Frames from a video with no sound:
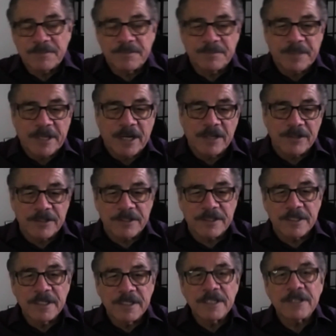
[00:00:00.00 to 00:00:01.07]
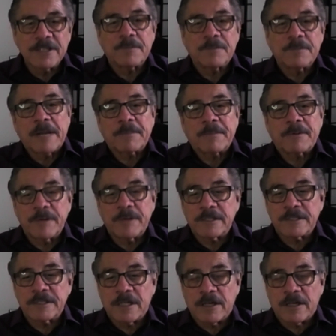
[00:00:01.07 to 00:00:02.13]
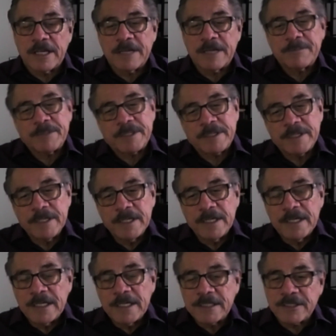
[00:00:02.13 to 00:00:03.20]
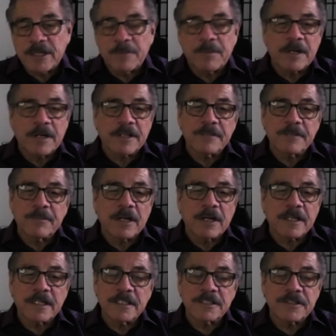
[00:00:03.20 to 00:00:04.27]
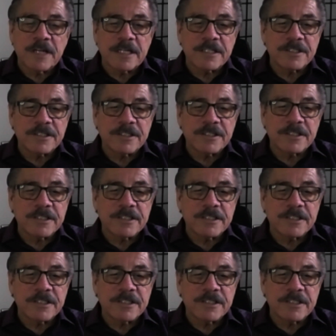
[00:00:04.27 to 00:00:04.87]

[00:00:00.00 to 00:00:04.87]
beyond their prime careers and all that, but it's all part of the marketing strategy.